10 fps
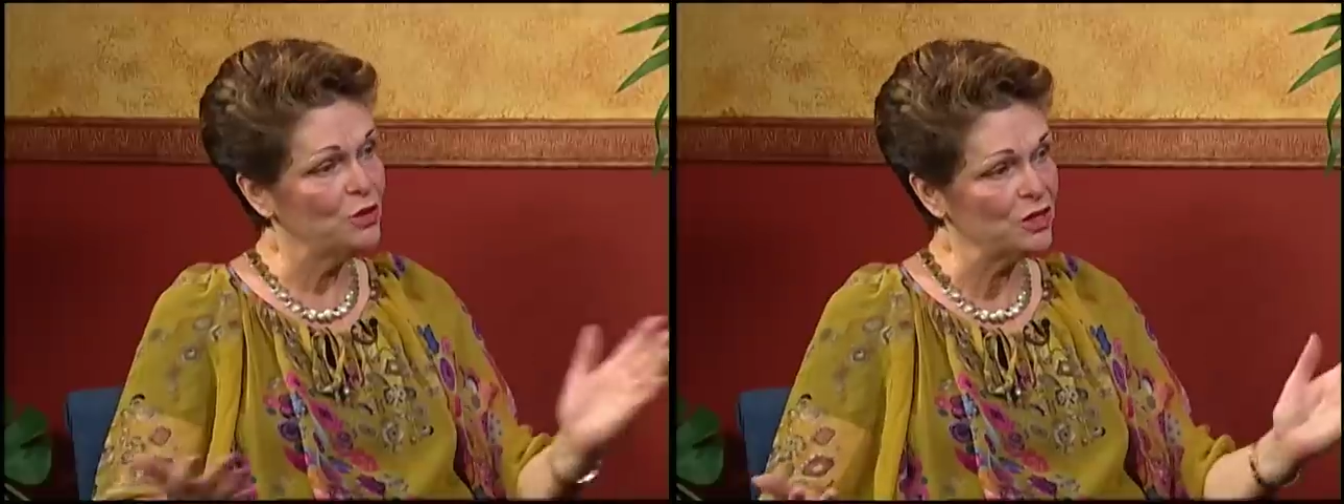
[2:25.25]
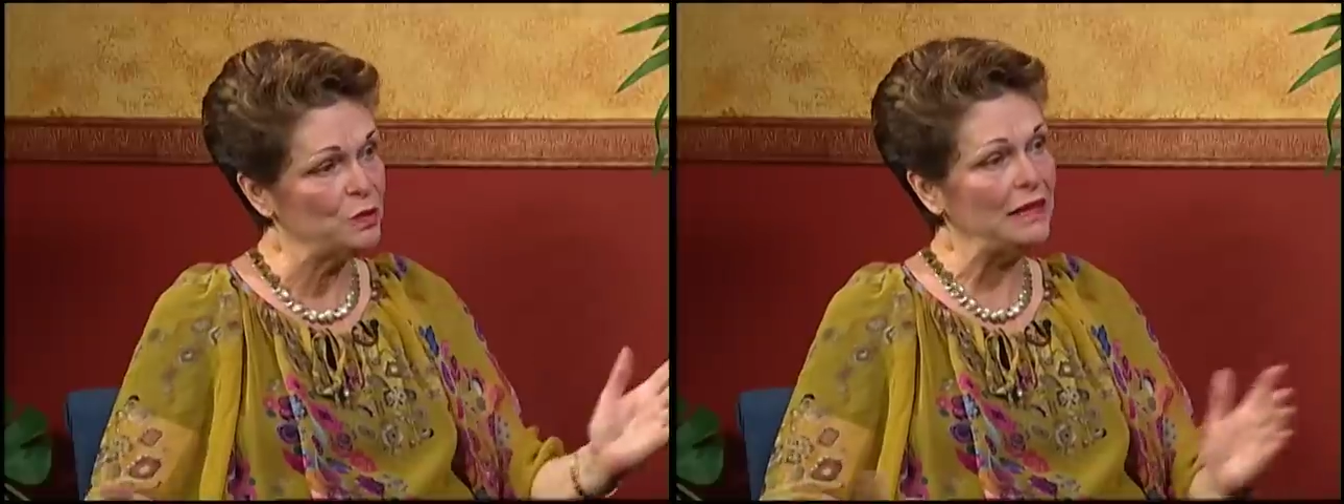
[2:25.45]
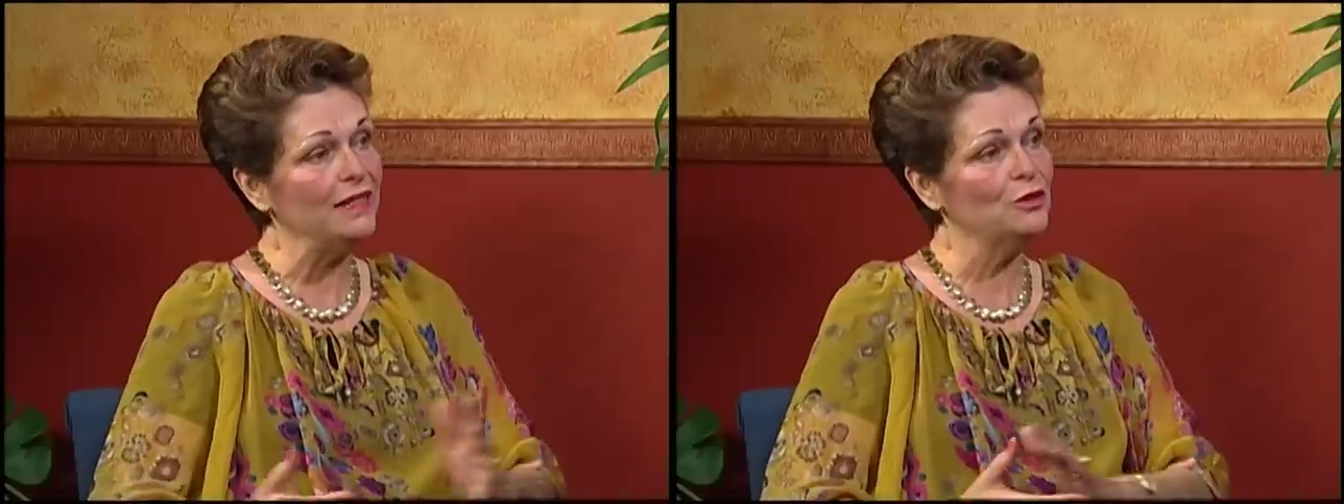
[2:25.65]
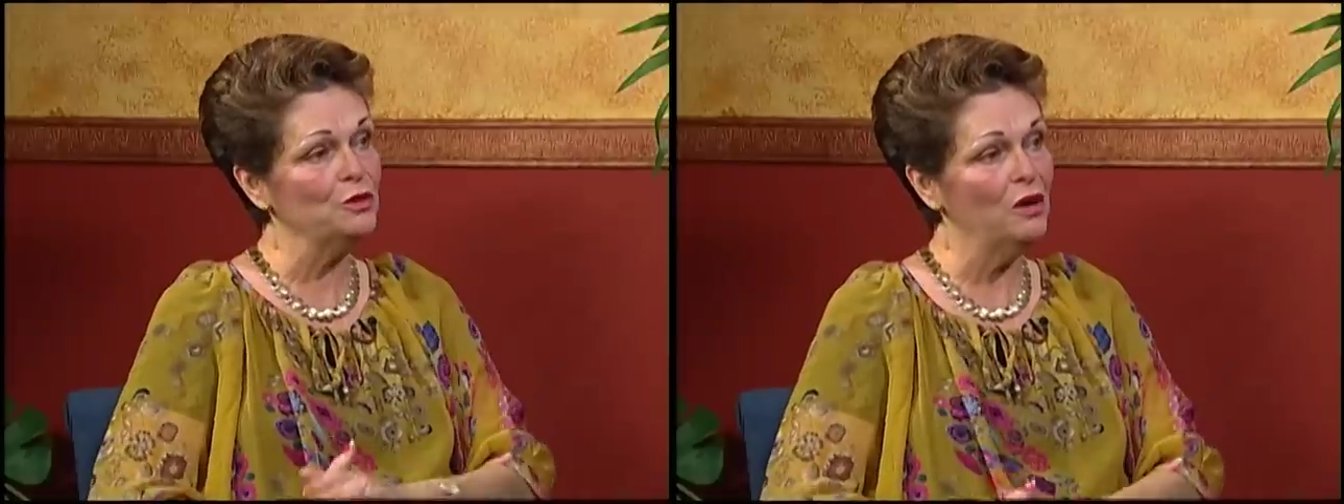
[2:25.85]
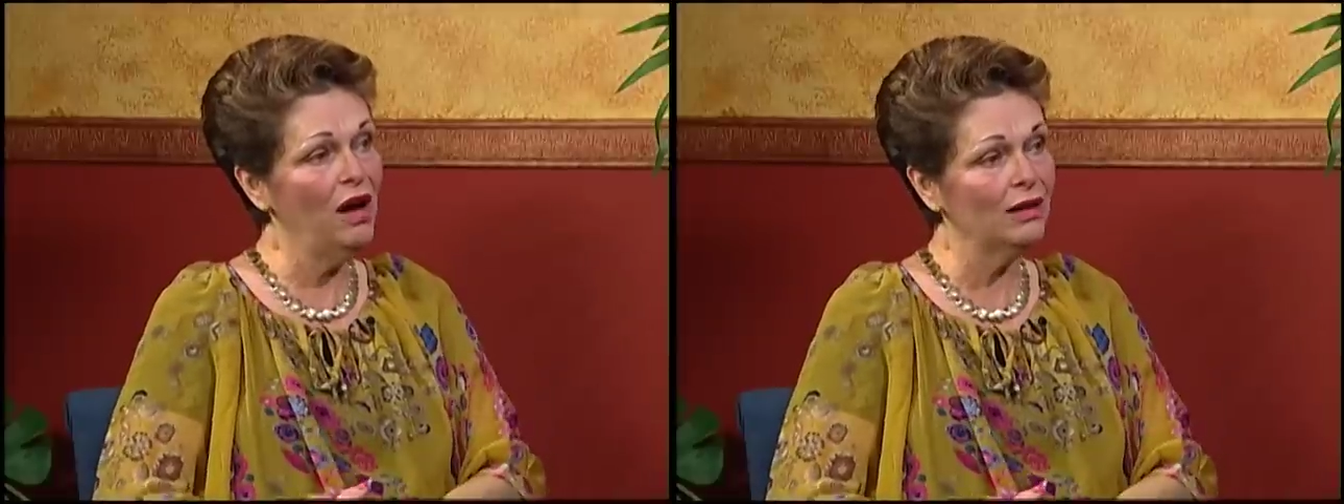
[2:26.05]
to explain
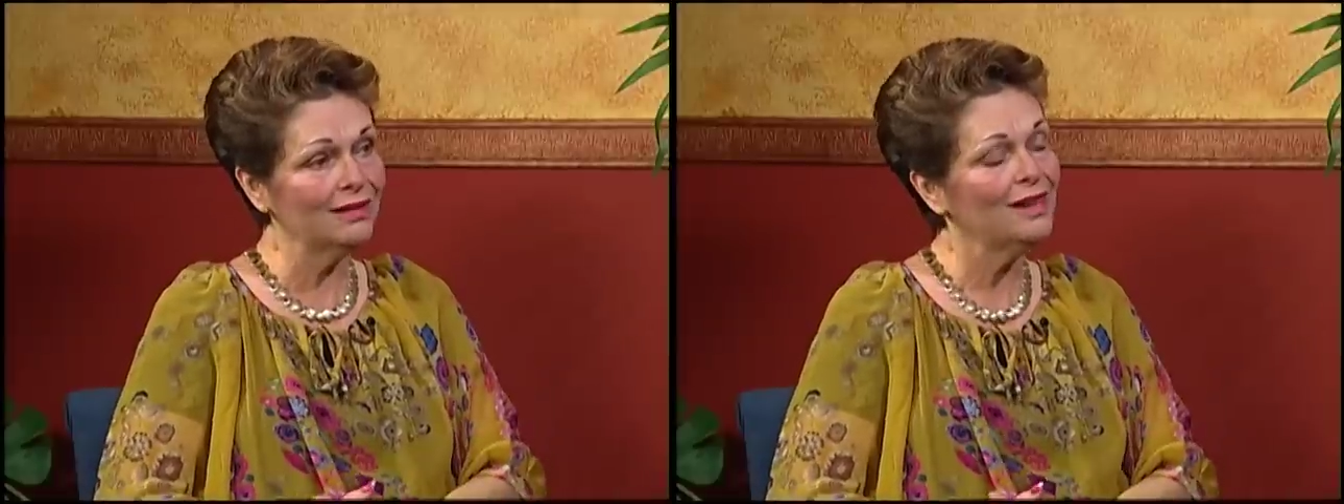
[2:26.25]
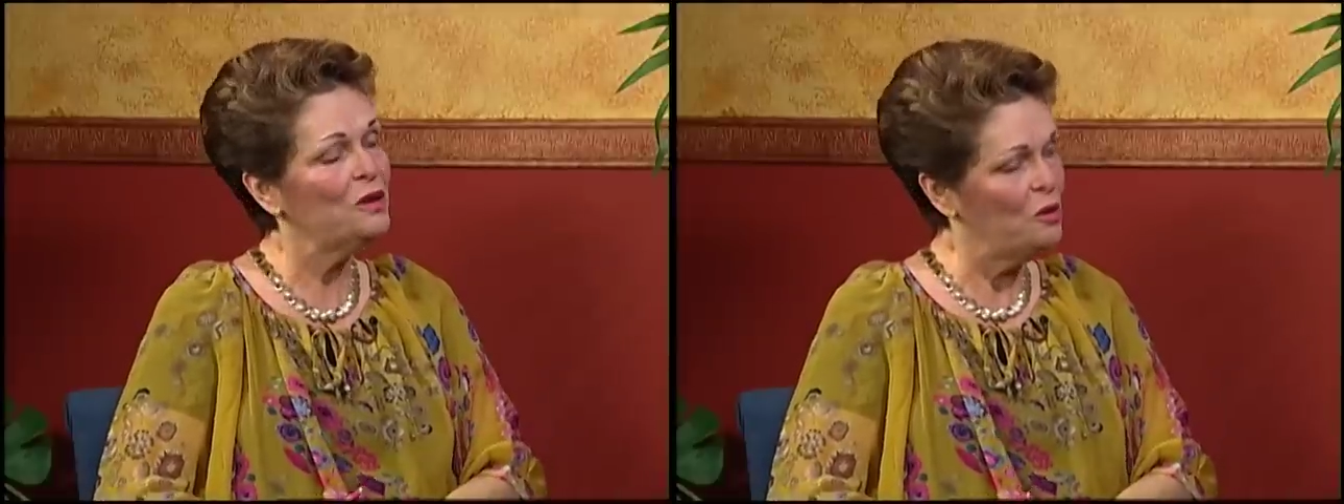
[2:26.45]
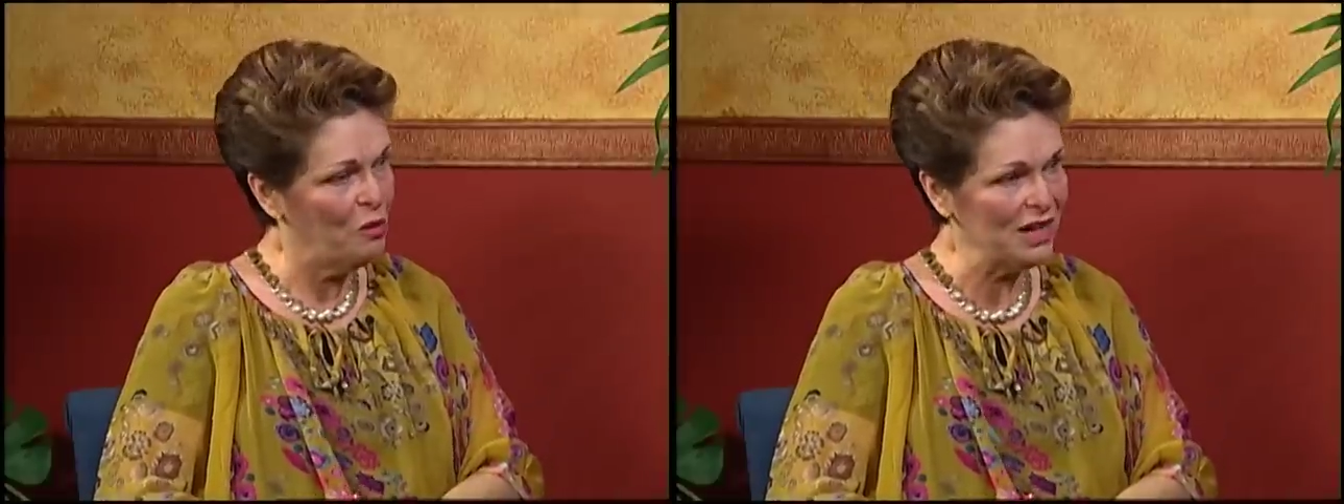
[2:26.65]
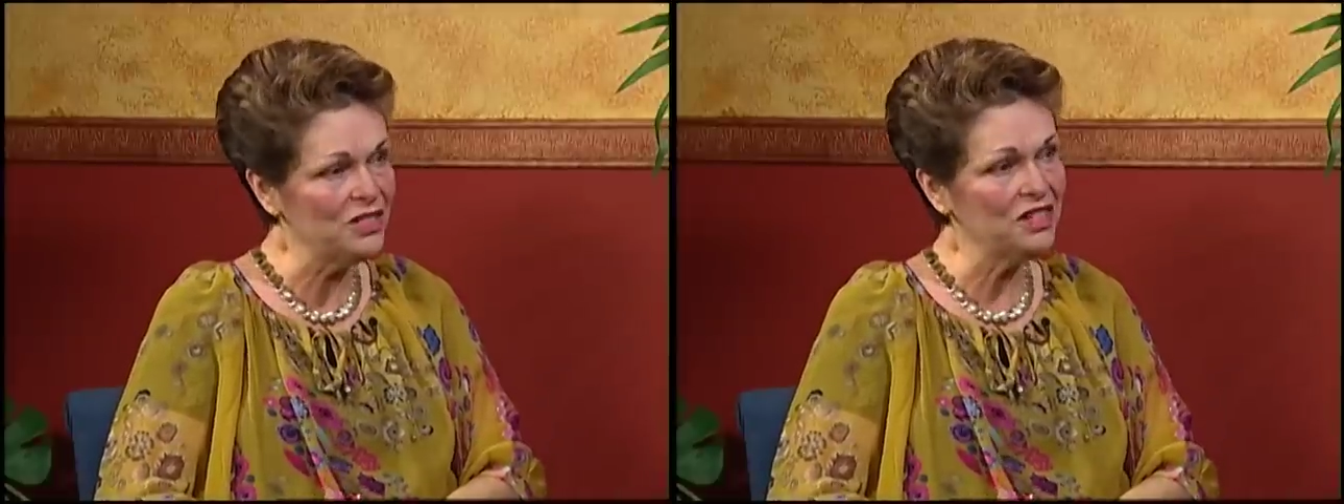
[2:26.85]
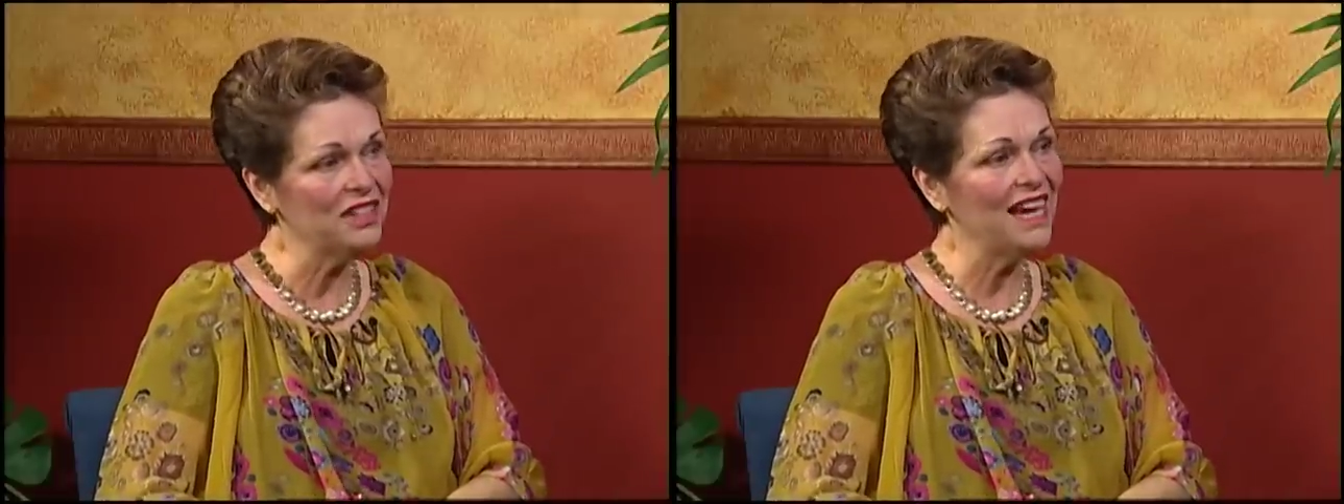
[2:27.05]
to us what
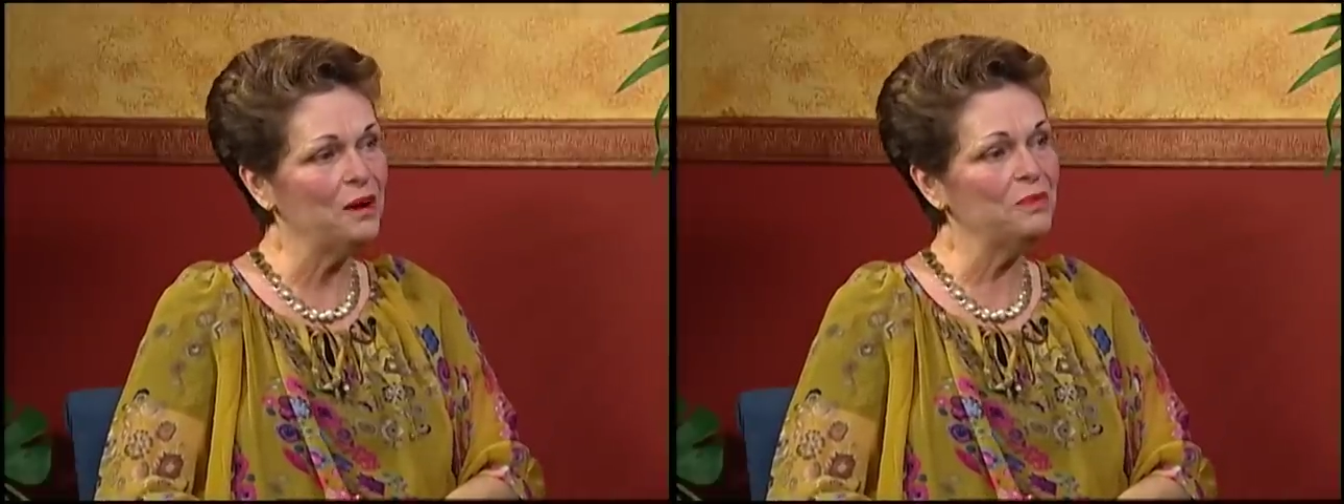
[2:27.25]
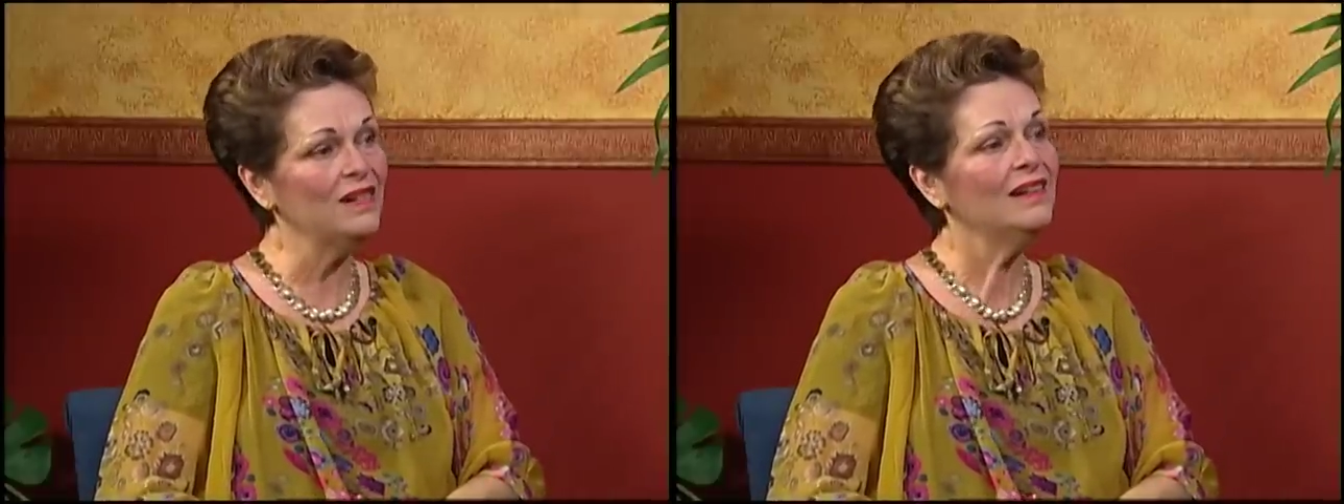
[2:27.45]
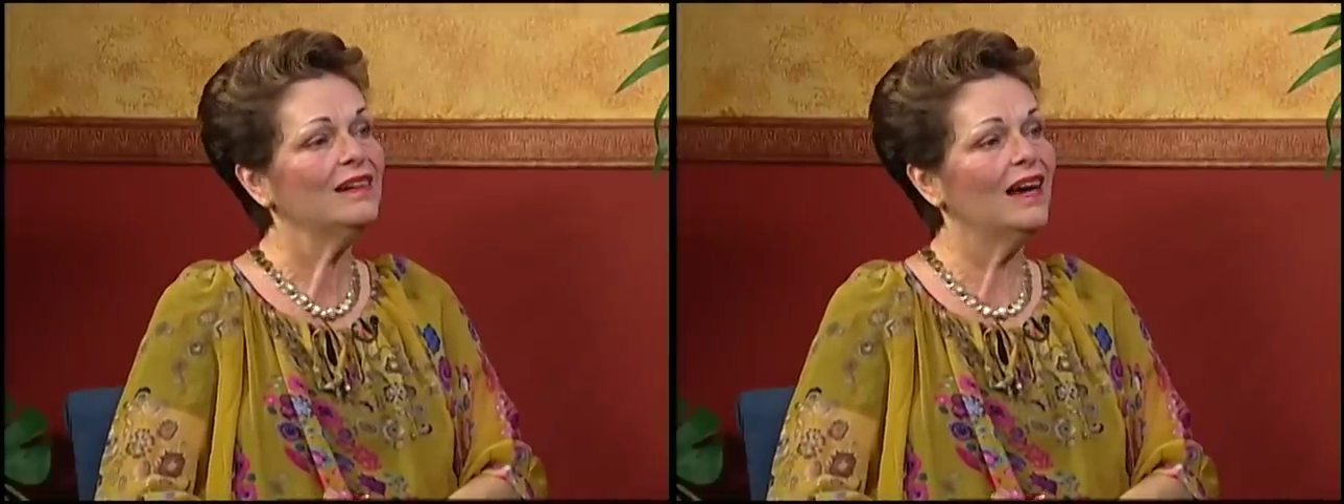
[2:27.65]
is going to happen